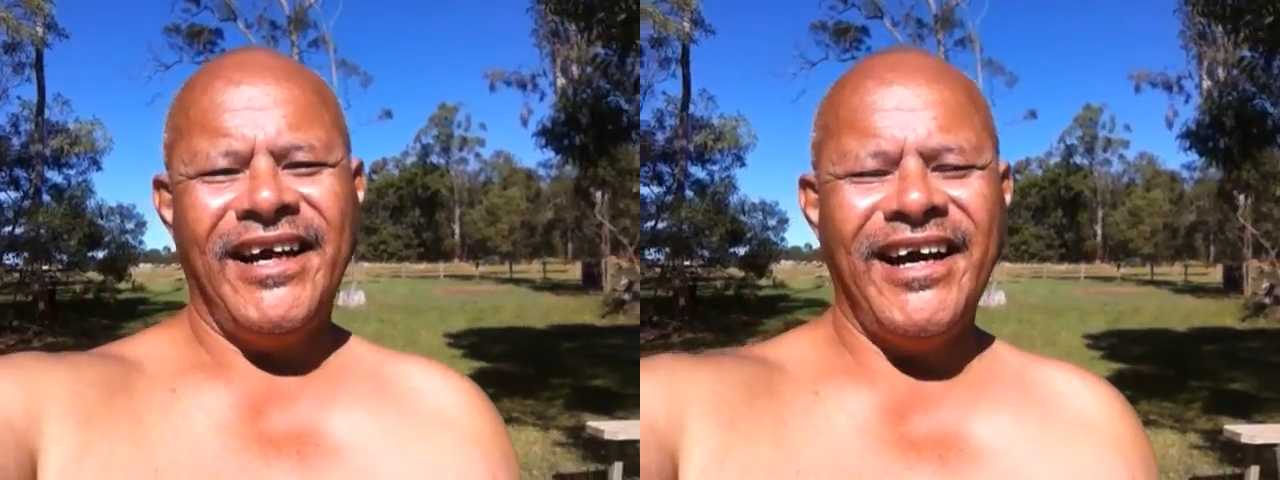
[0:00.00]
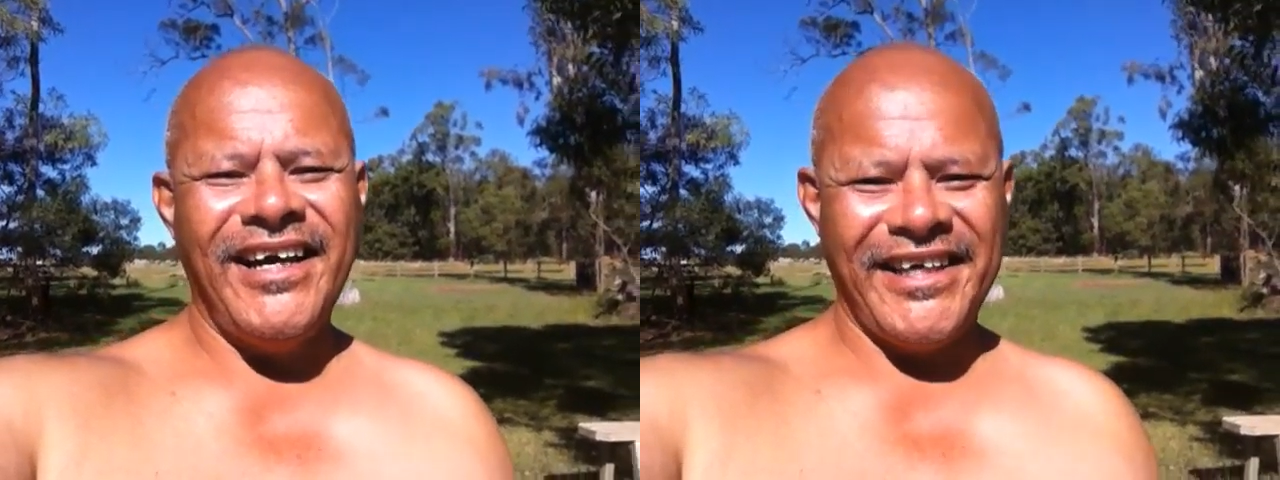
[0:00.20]

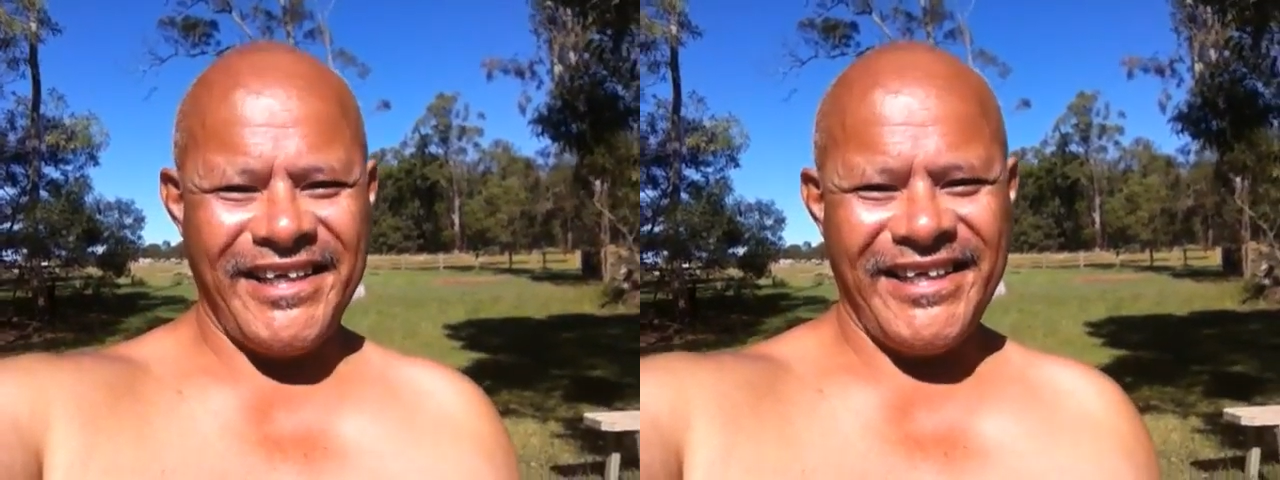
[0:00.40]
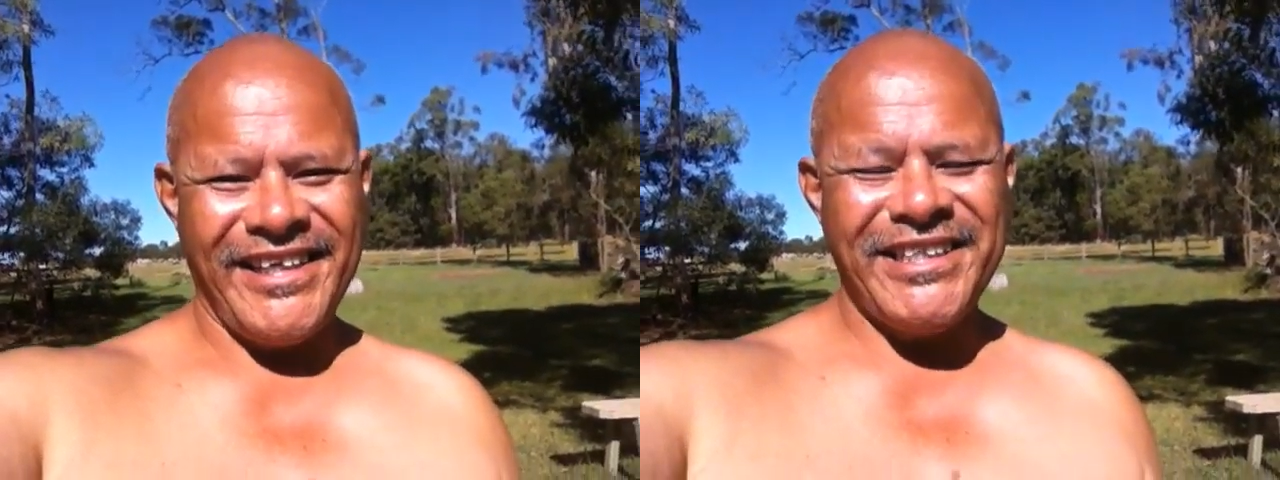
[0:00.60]

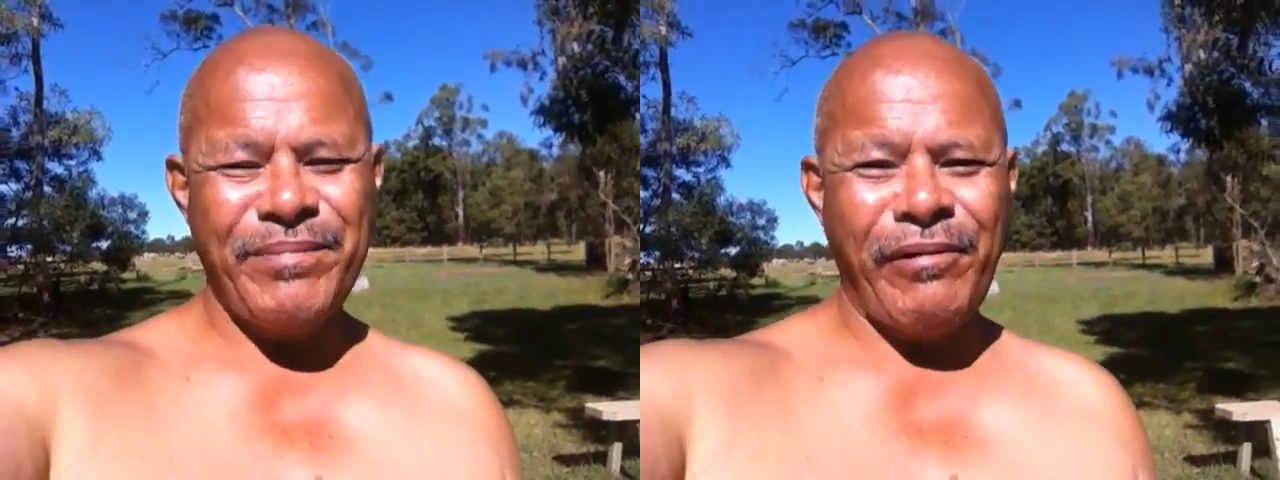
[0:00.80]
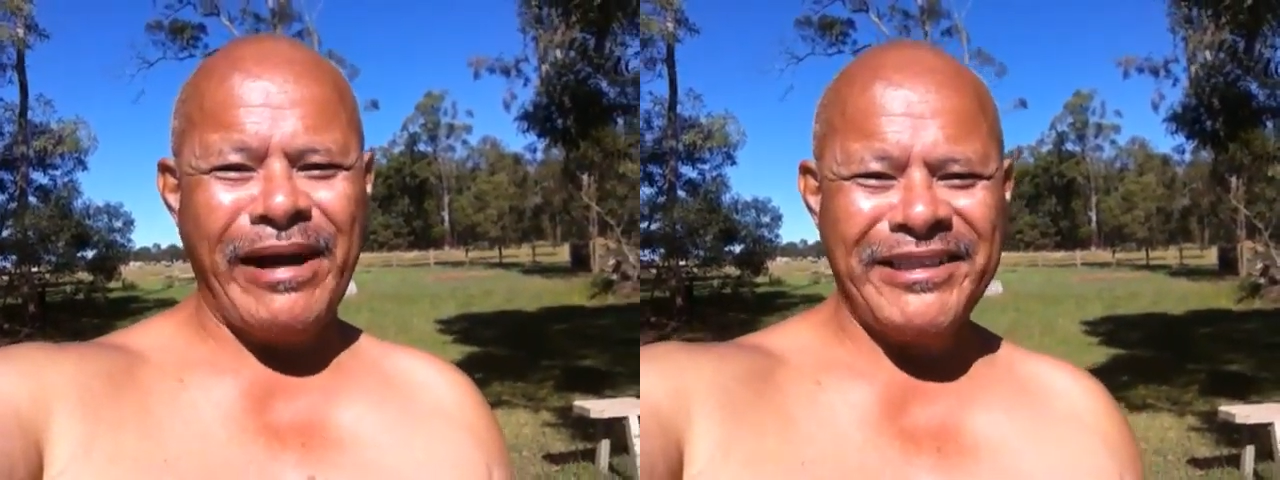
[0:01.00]
Hi,
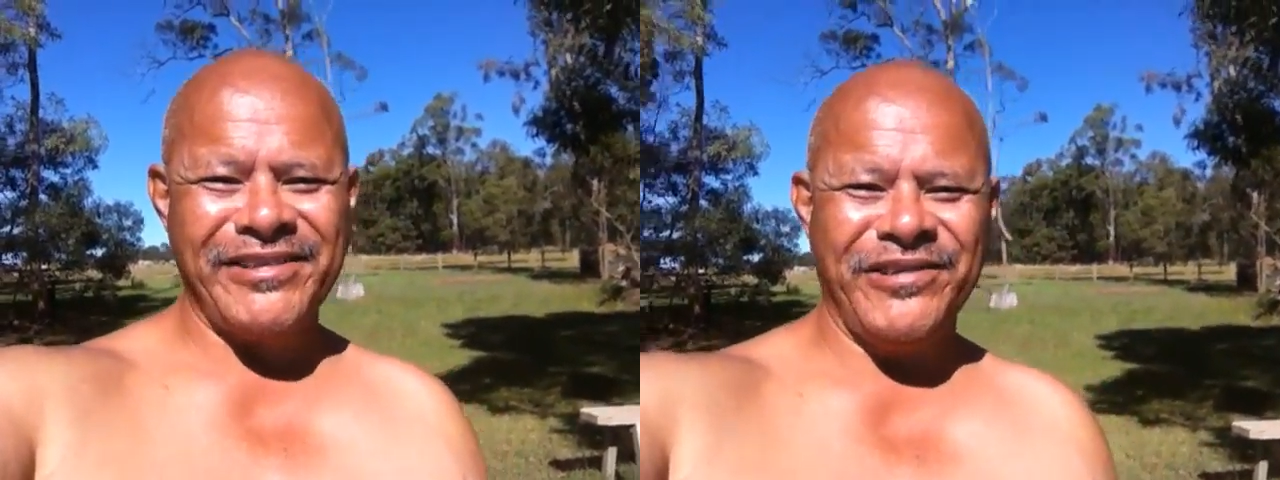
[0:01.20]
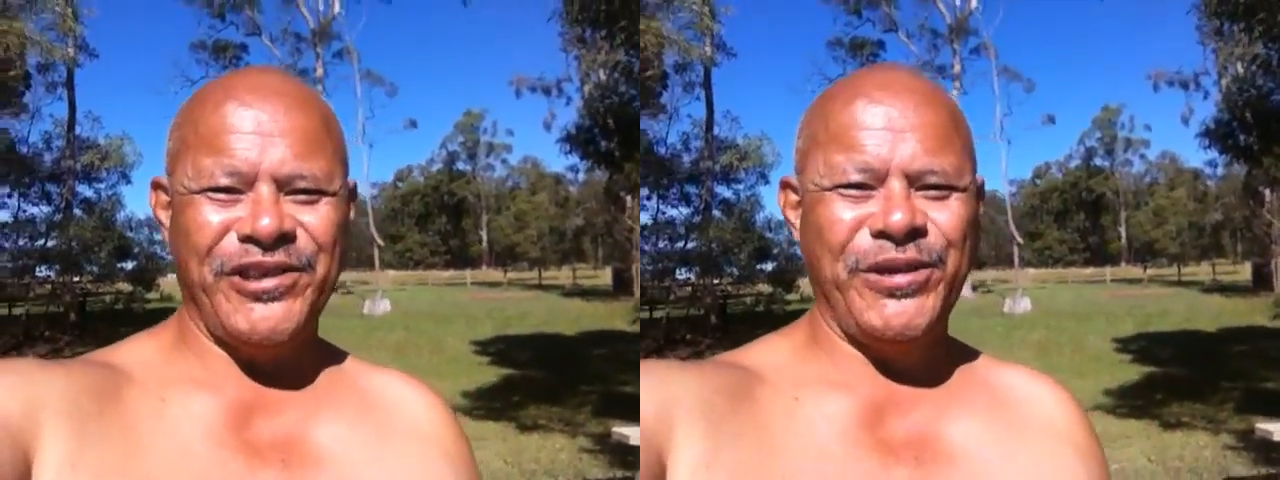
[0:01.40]

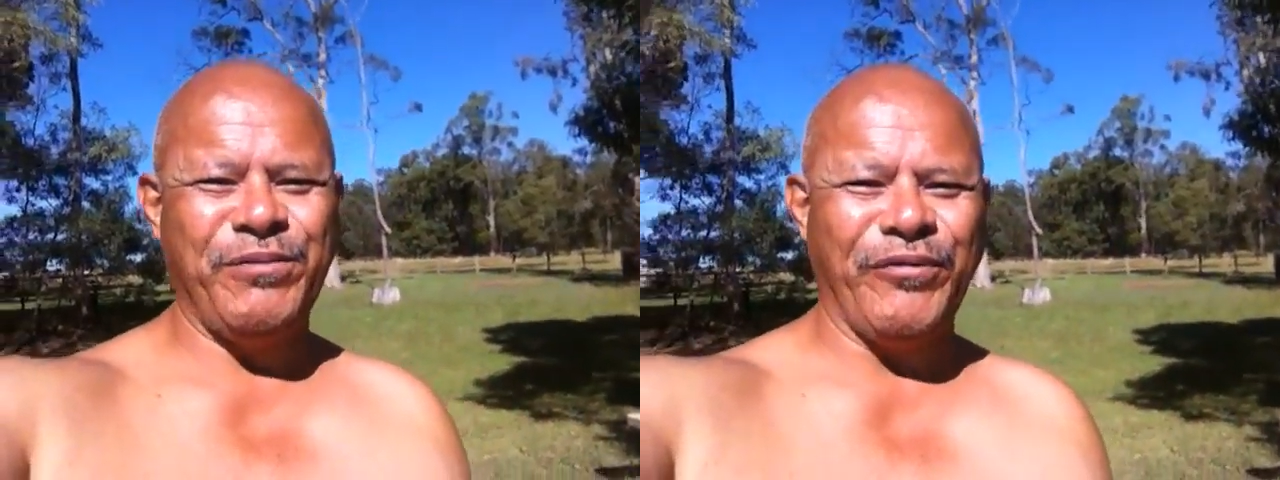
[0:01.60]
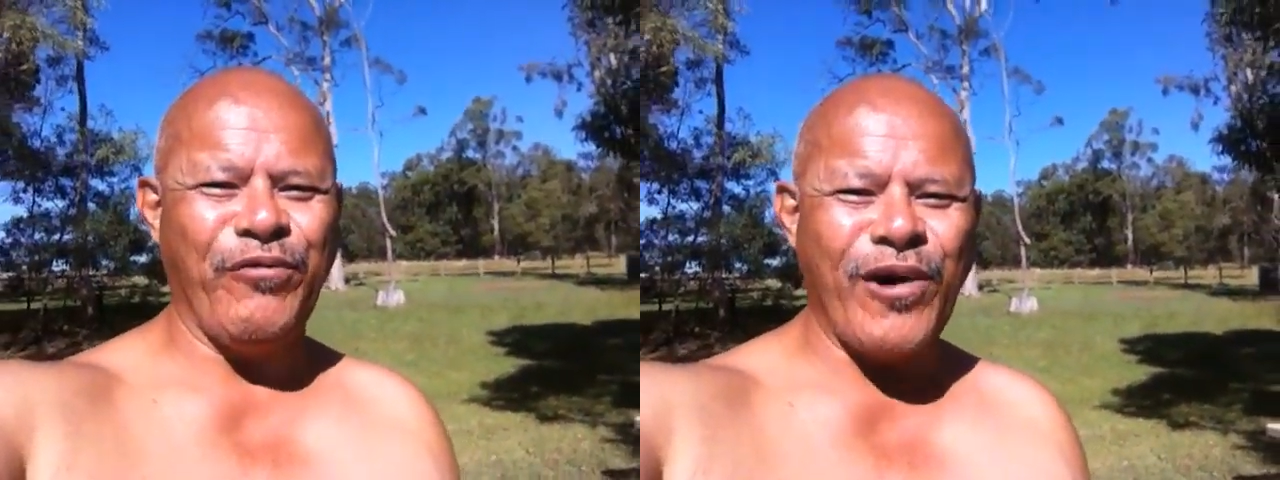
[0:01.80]
Inspirational
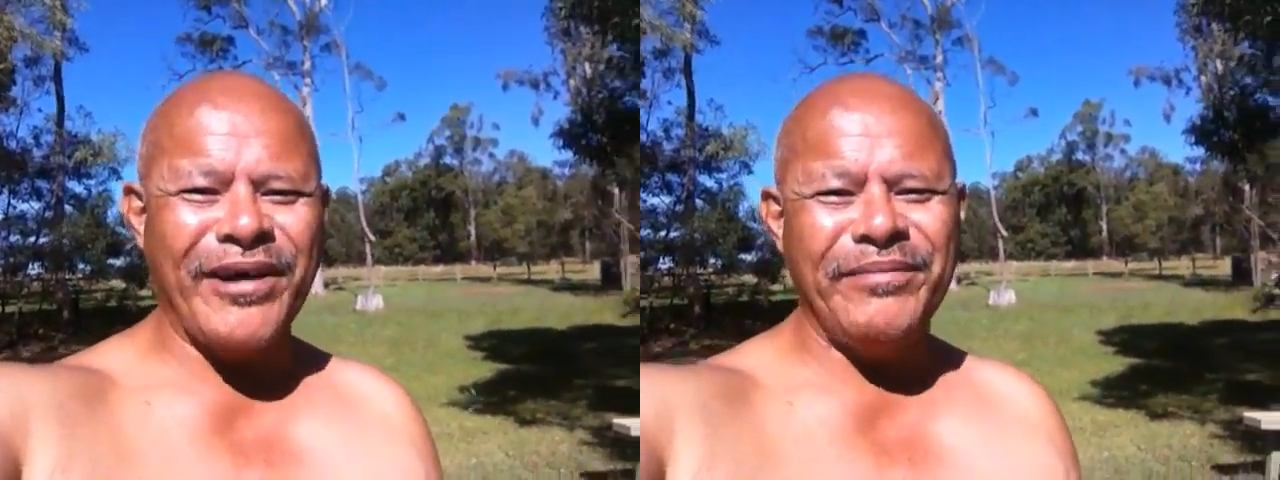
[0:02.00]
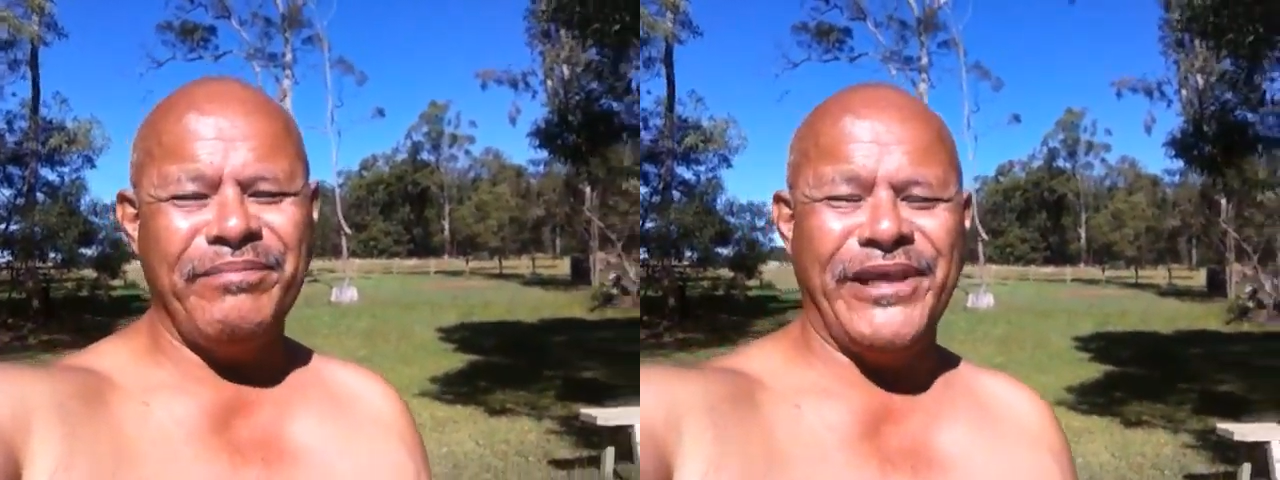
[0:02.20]
Dude with
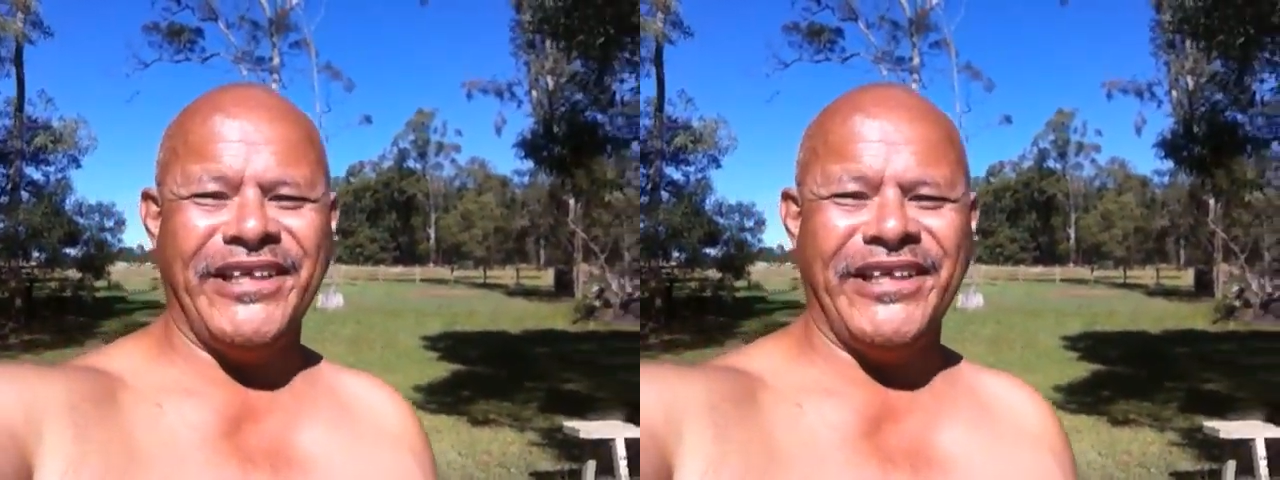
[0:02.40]
one